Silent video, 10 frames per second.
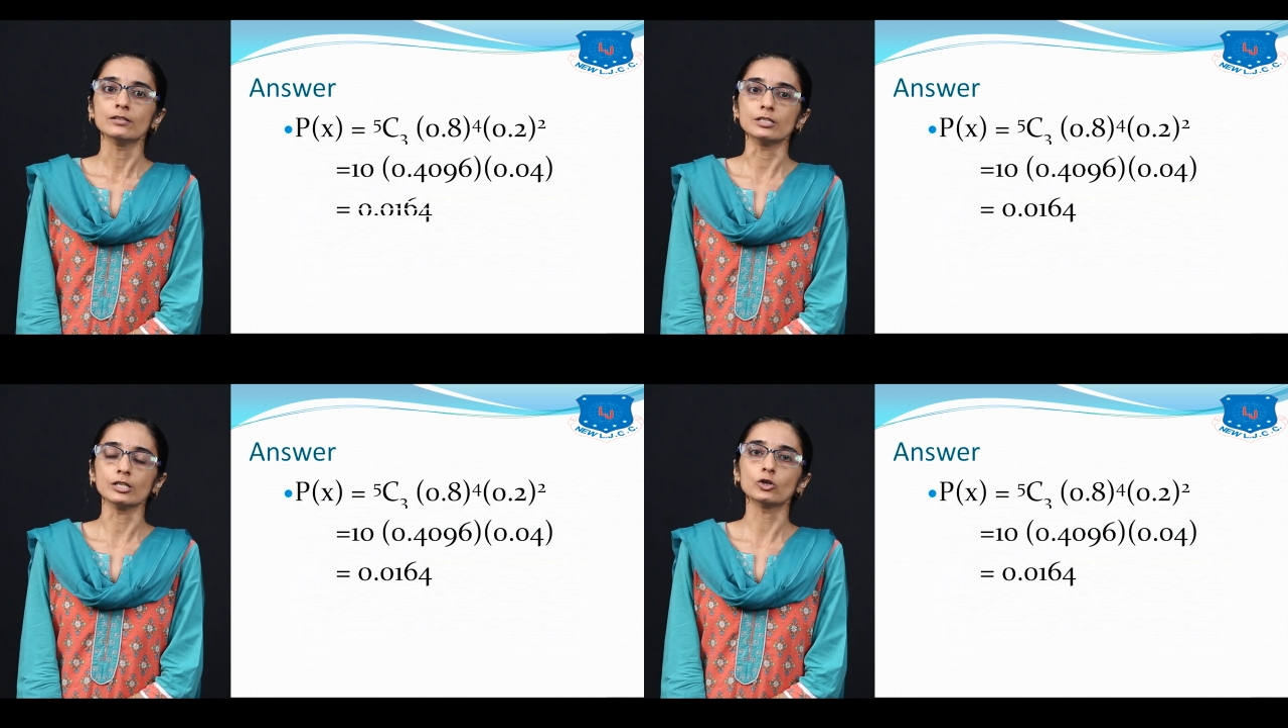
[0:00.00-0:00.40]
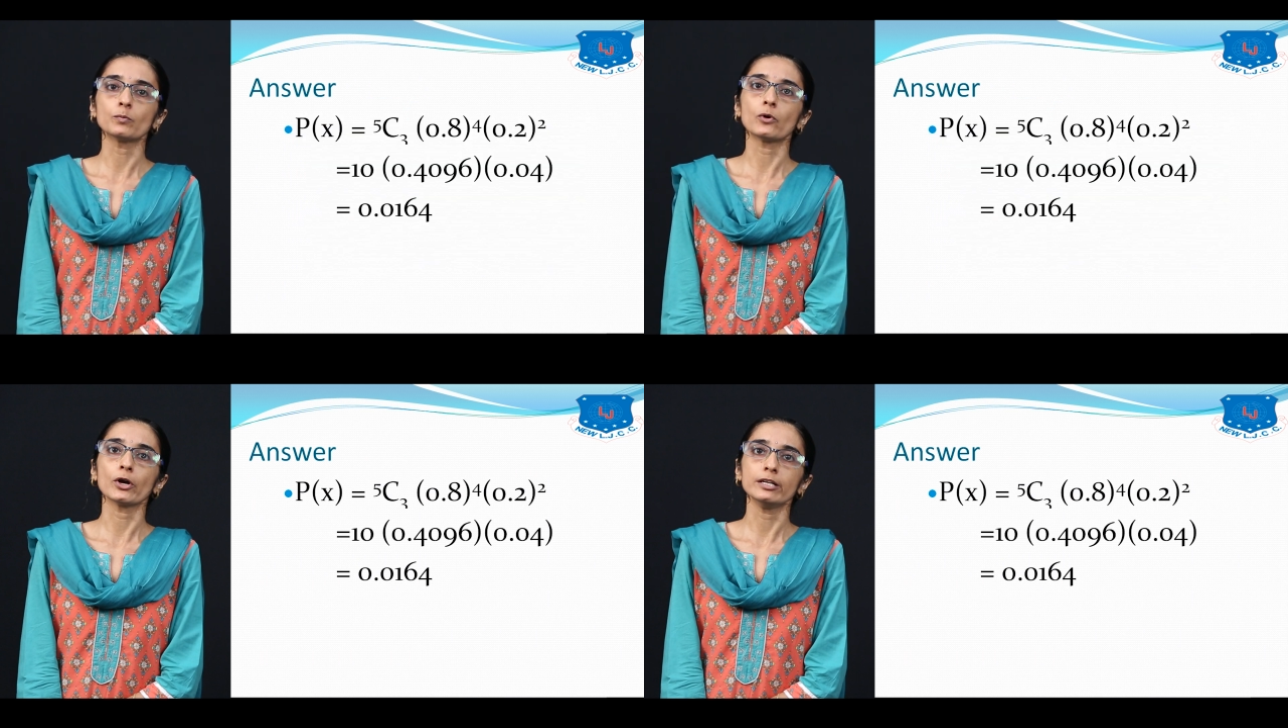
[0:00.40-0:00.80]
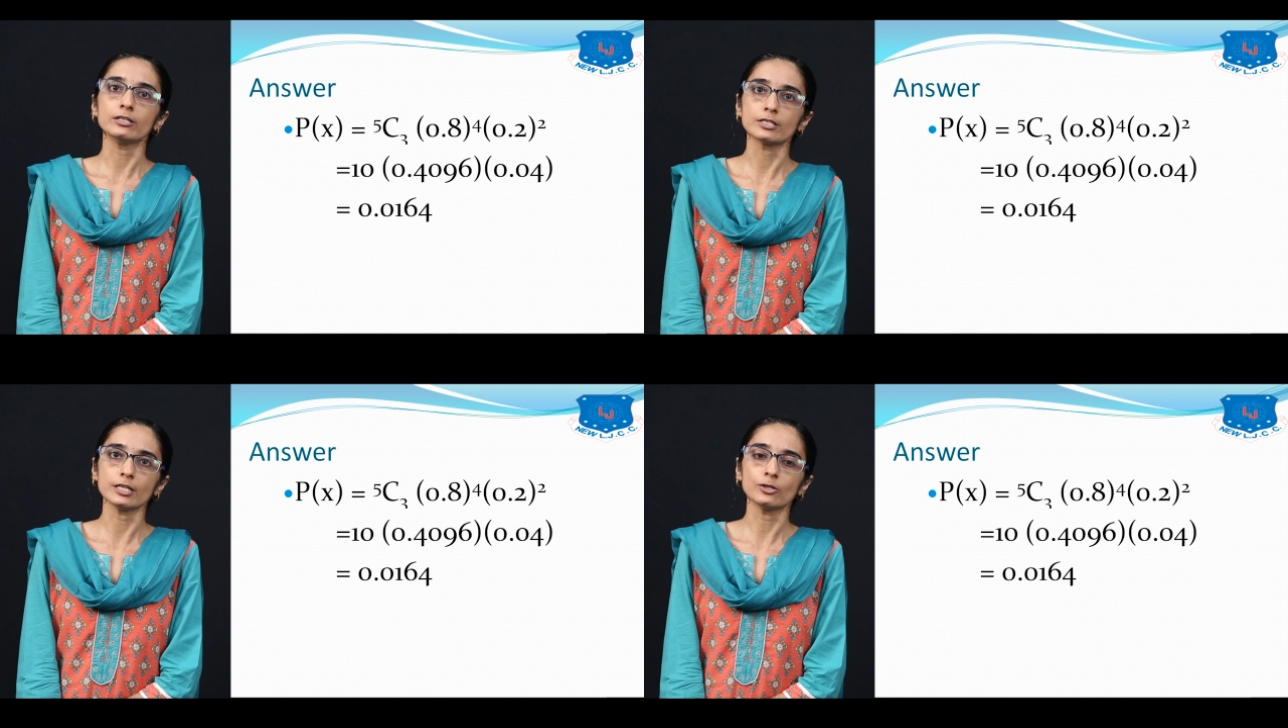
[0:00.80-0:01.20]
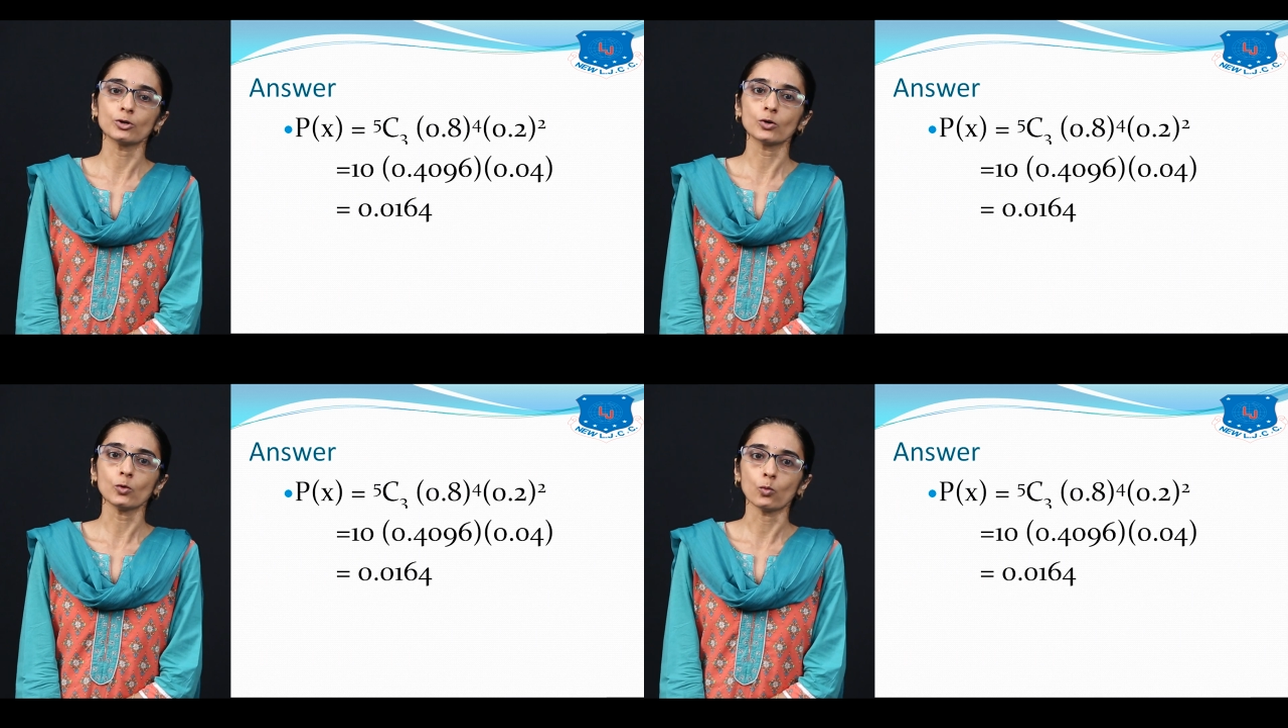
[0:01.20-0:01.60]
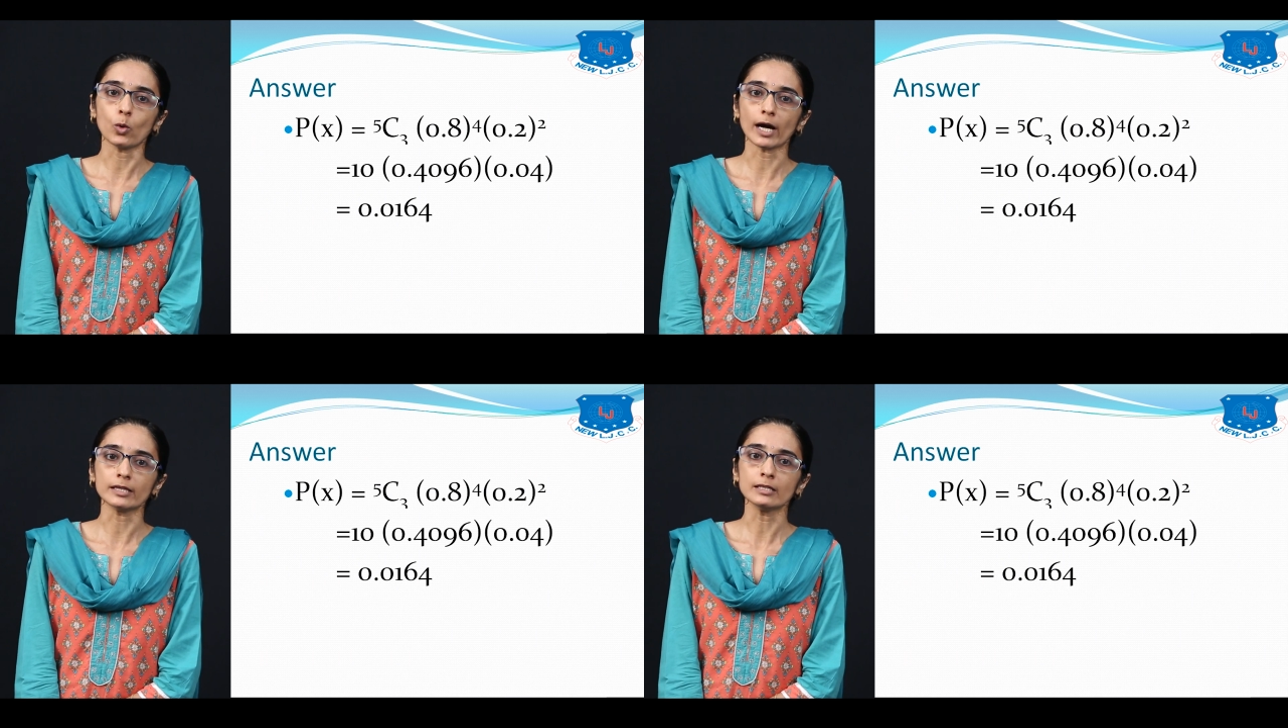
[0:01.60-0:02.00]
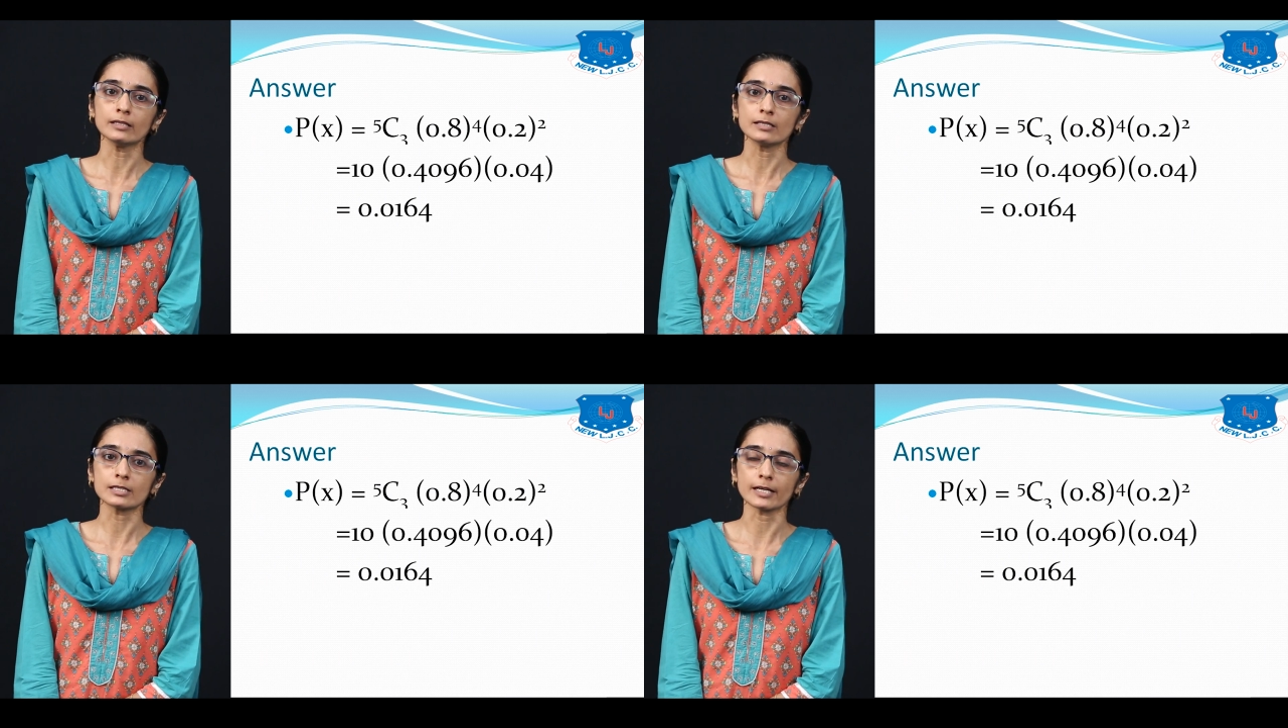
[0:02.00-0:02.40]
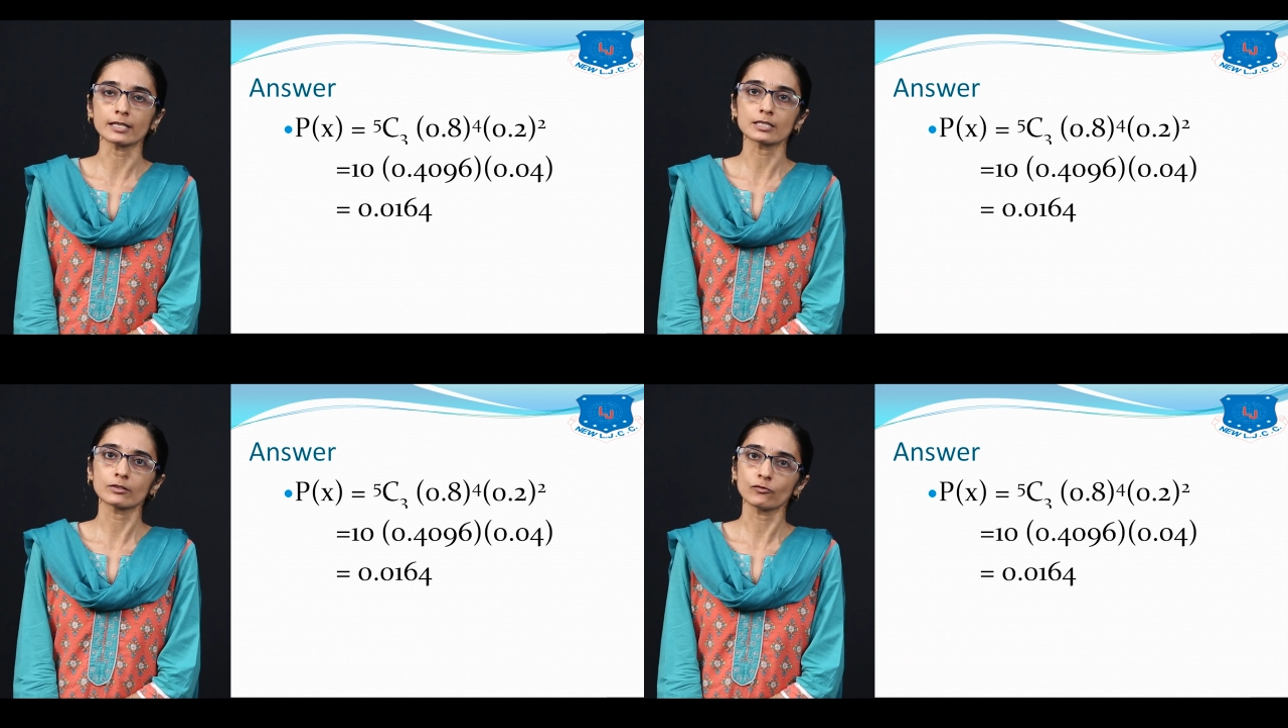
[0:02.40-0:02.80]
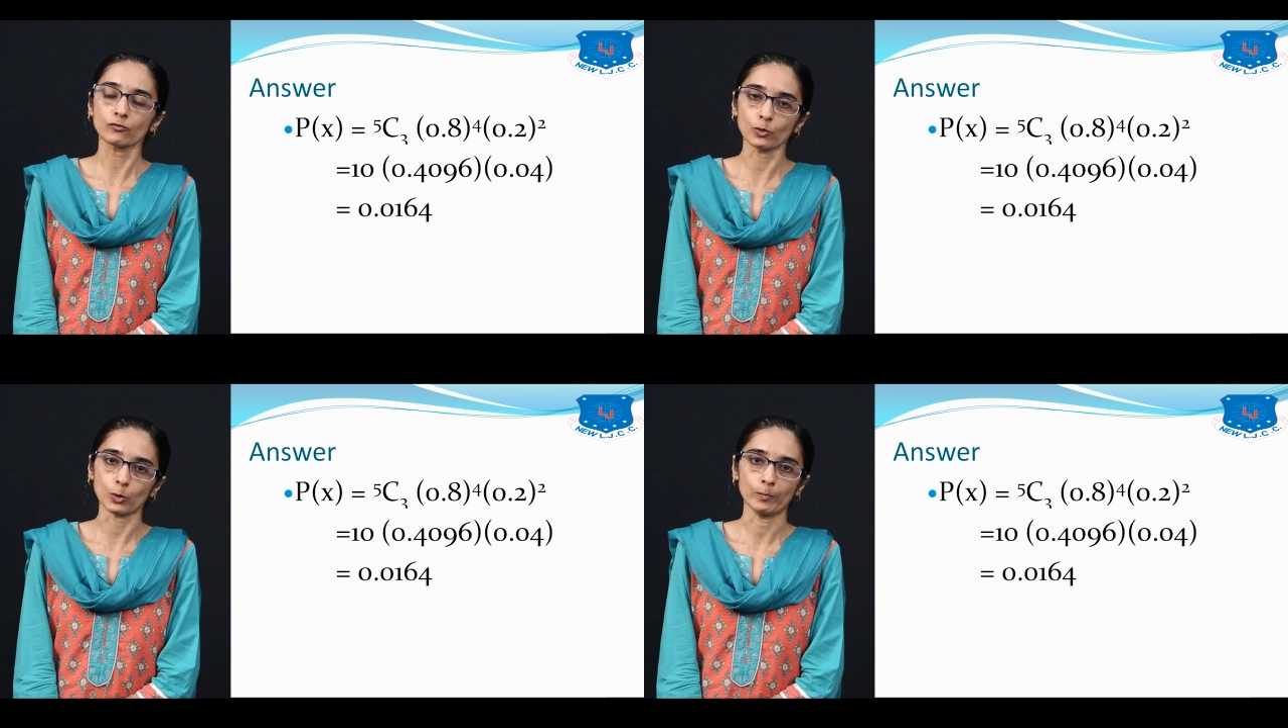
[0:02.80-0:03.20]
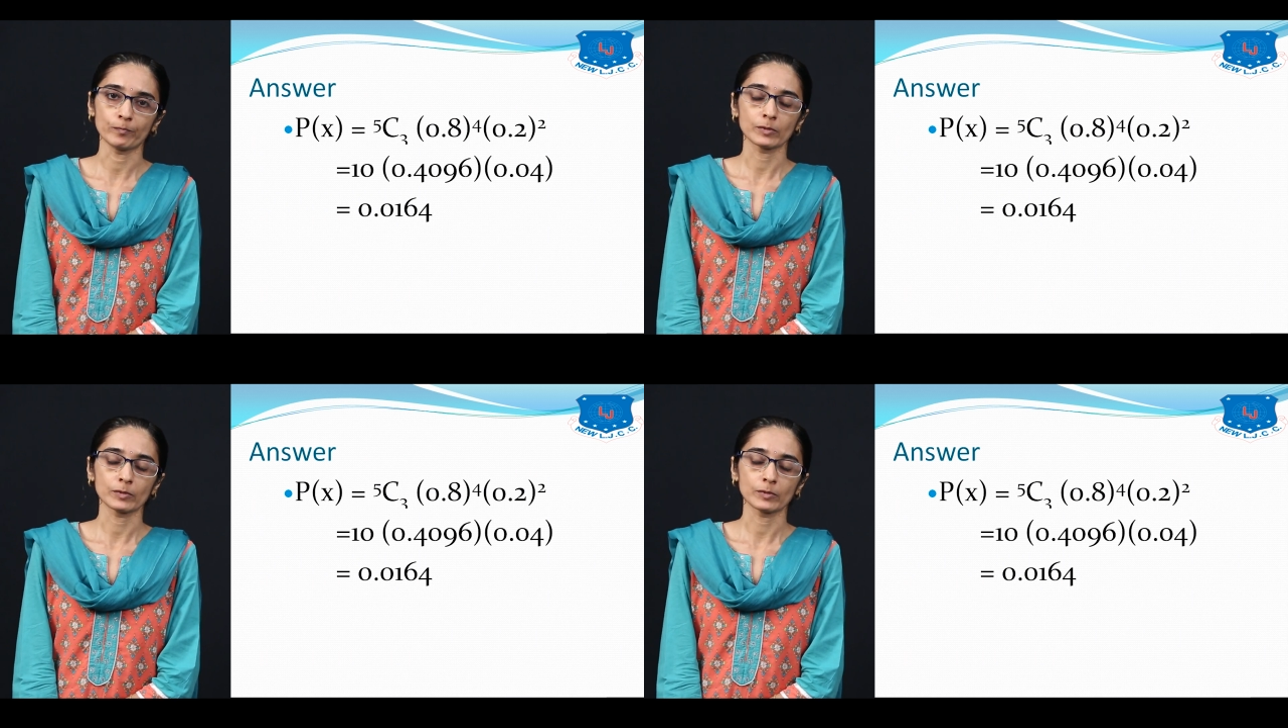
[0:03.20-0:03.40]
0.0164.